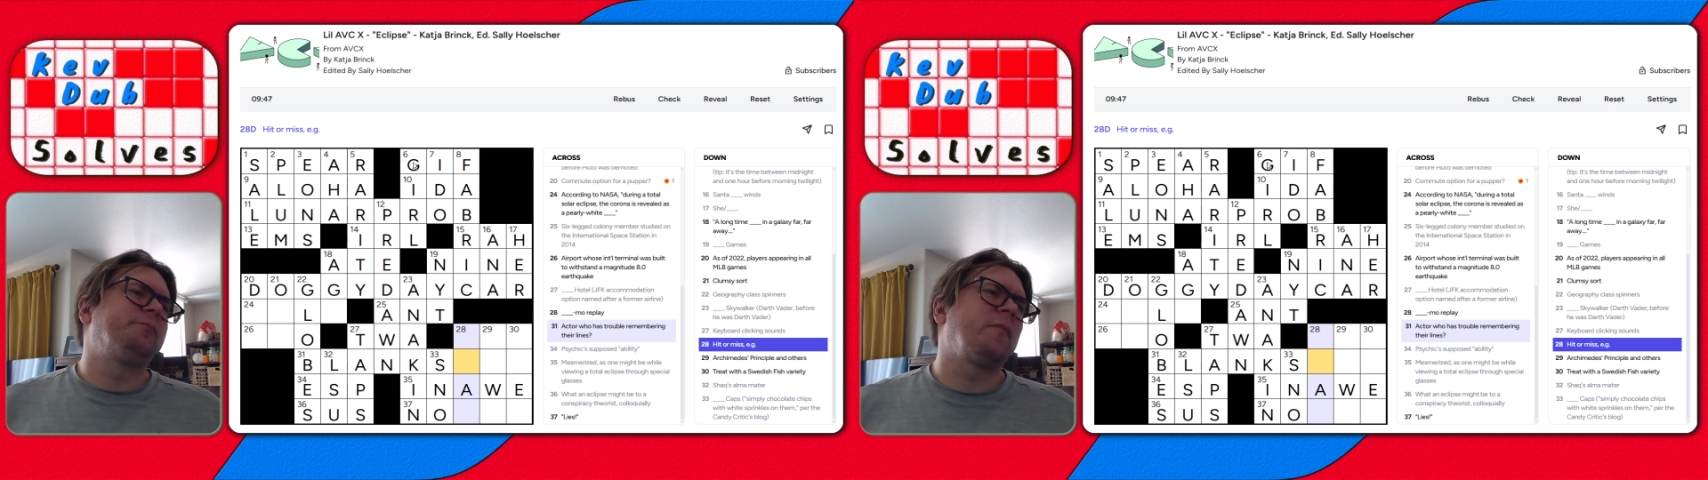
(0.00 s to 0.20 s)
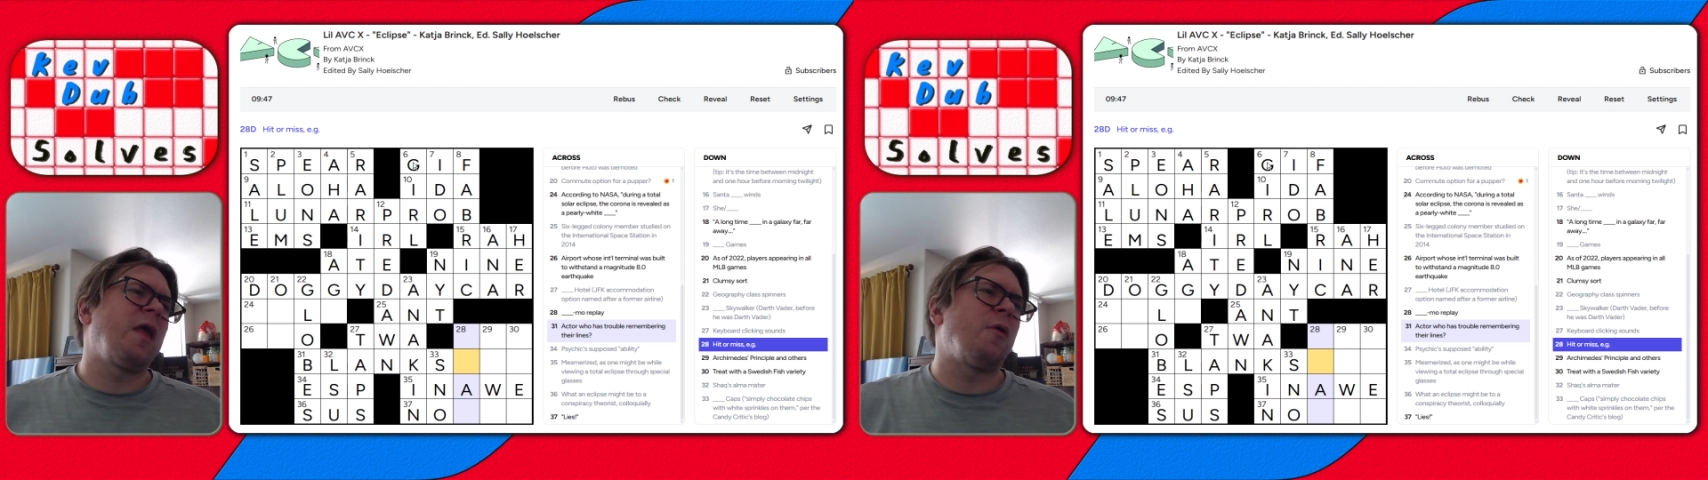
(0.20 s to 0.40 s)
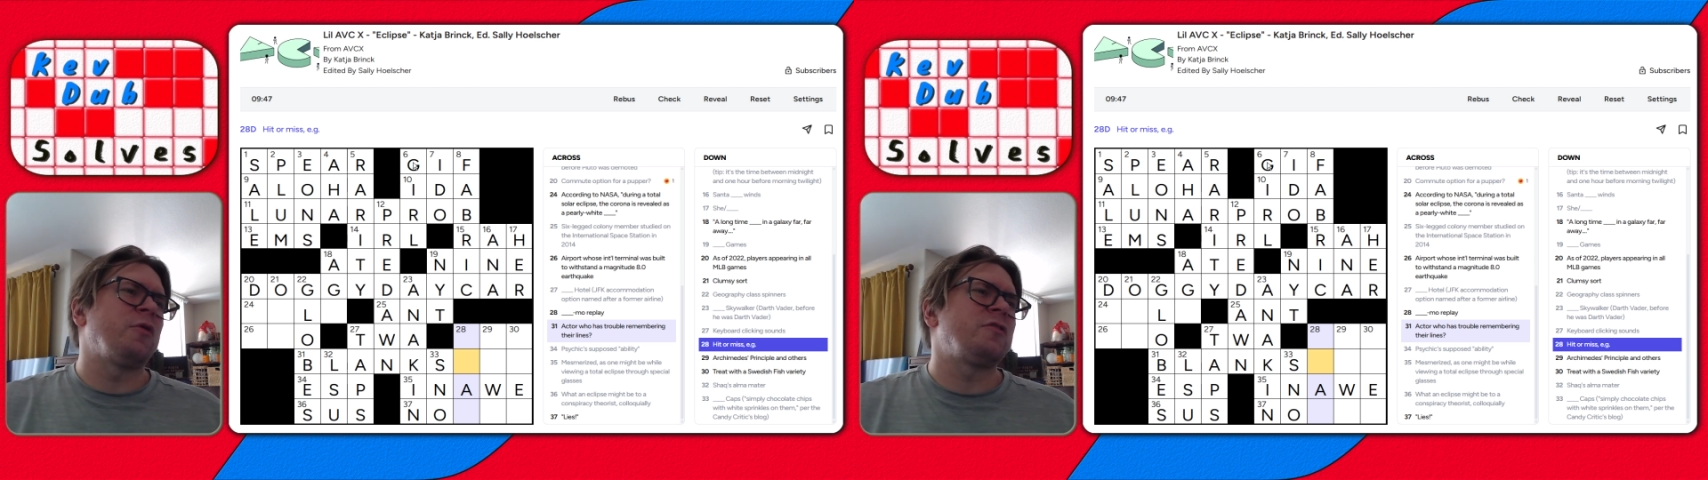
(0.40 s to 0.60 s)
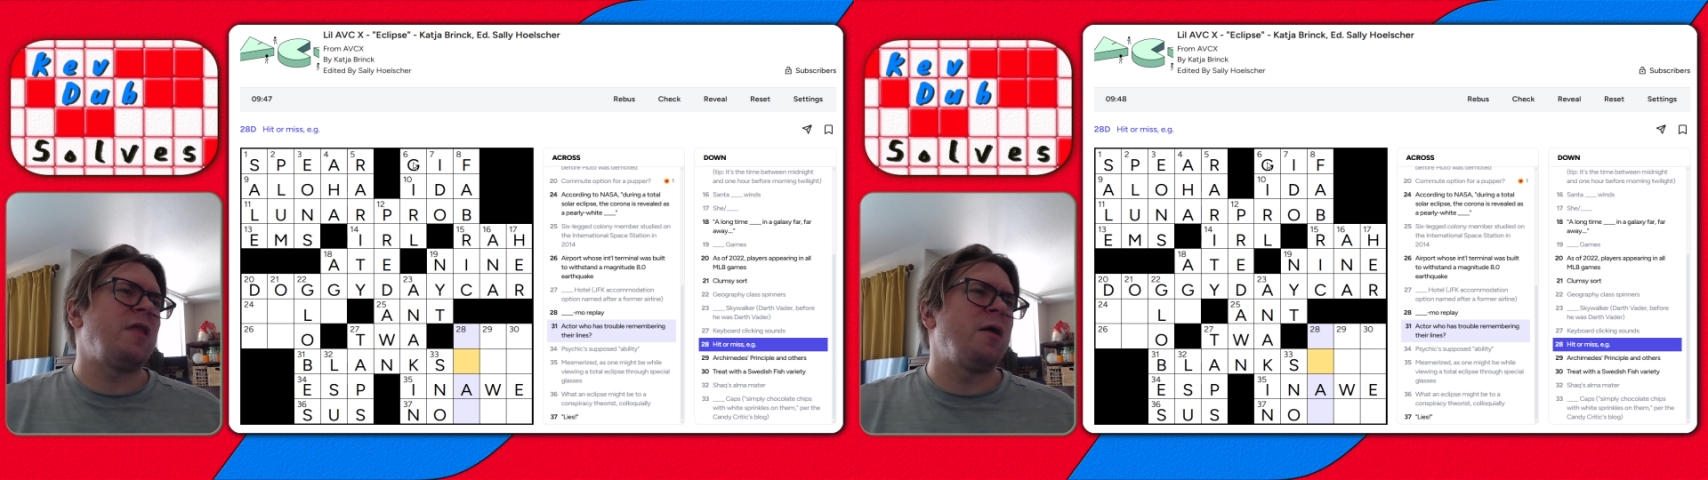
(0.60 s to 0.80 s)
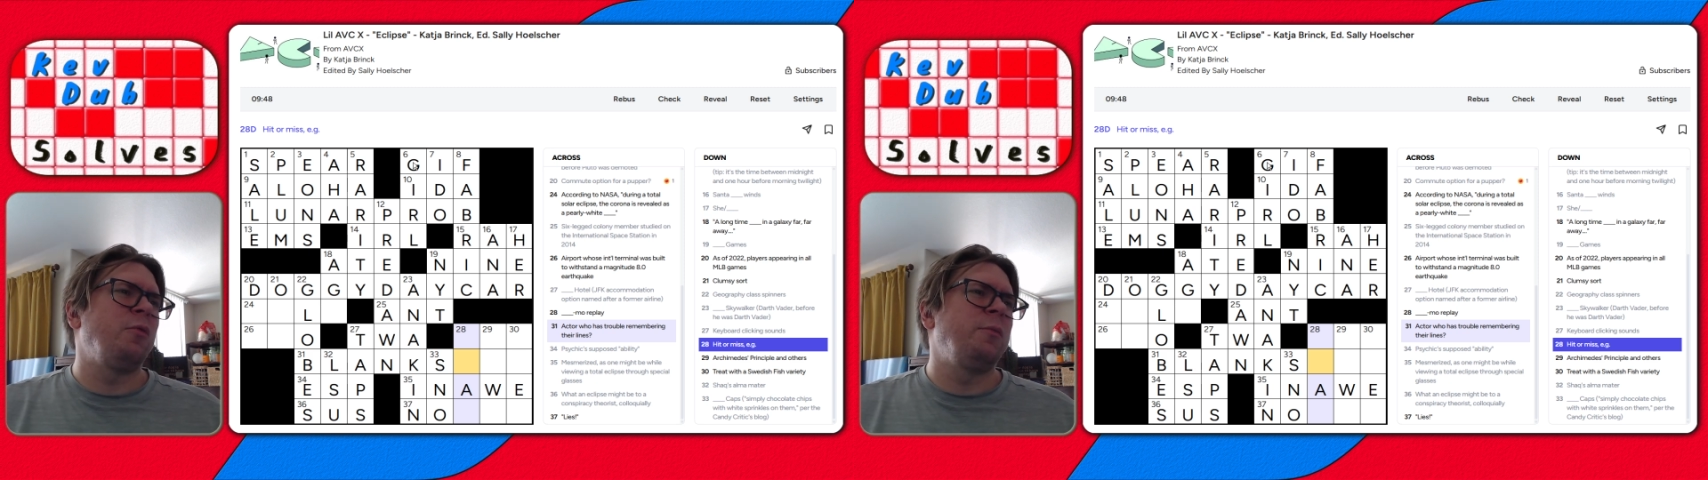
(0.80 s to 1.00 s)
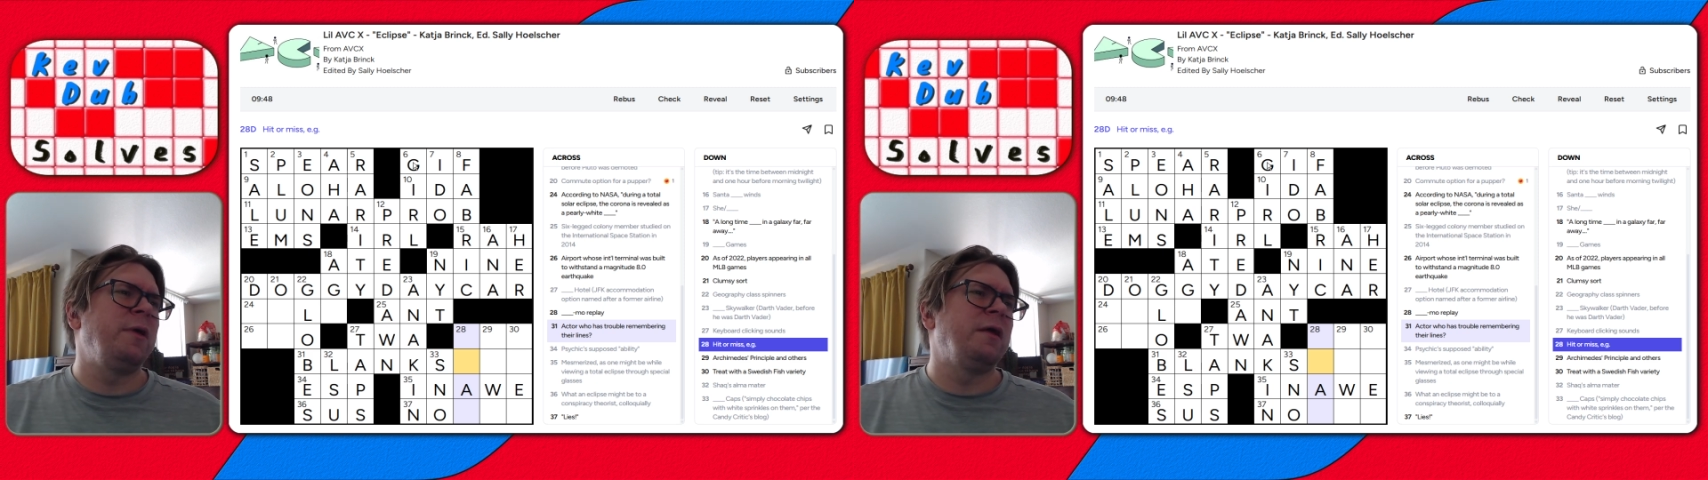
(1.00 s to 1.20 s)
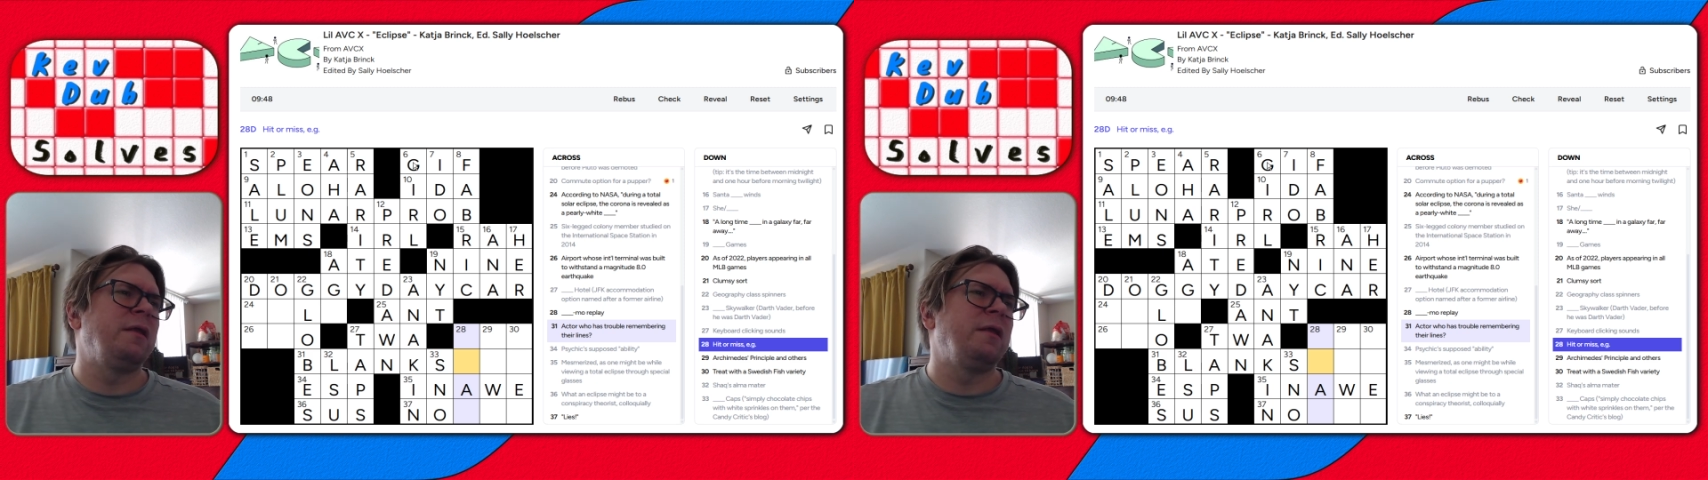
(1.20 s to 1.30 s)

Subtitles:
how a slat would be